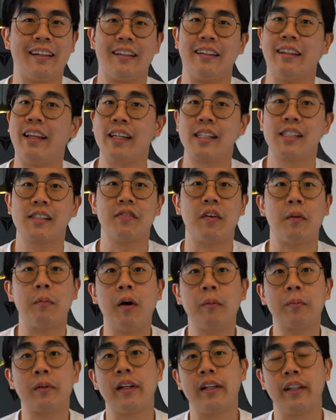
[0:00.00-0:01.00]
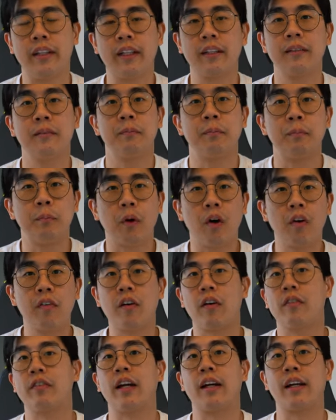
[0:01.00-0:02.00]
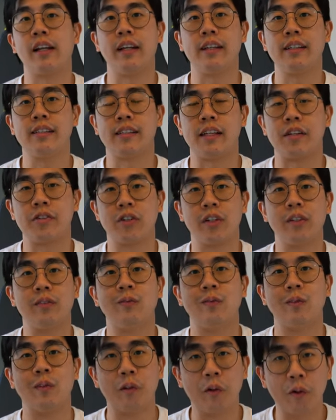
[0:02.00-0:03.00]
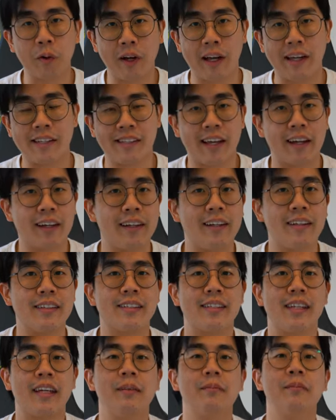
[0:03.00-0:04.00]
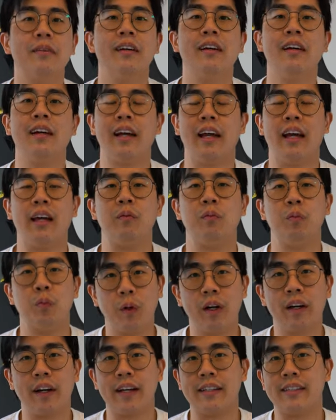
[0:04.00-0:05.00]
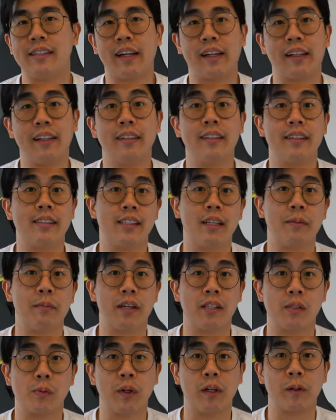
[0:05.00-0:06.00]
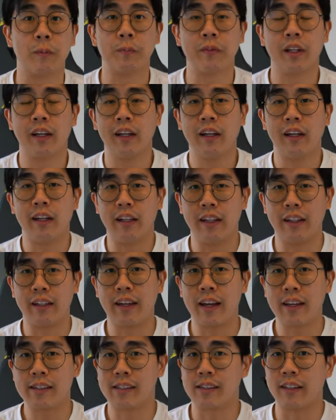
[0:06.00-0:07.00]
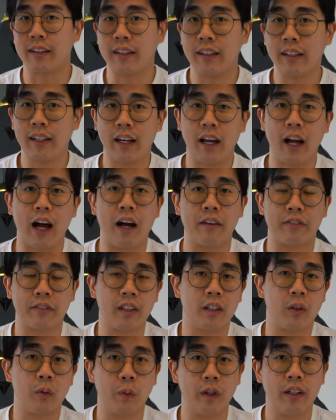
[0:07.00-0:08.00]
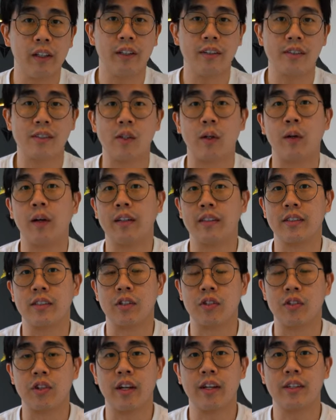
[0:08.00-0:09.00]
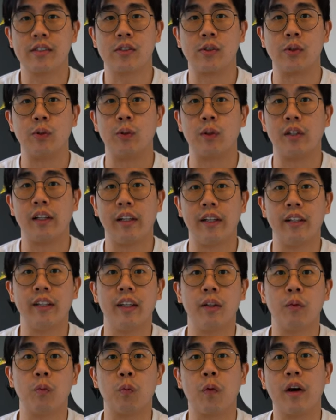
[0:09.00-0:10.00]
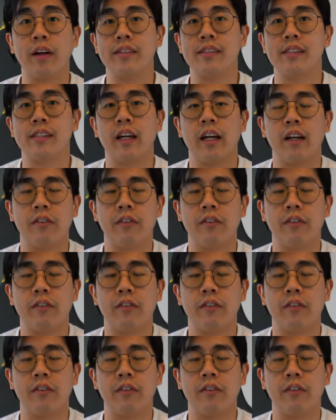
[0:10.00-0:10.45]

Next, for mop cleaning, both of their cleaning stations look exactly the same and work exactly the same as well. It gets dirty after a week, so I'll suggest to clean it once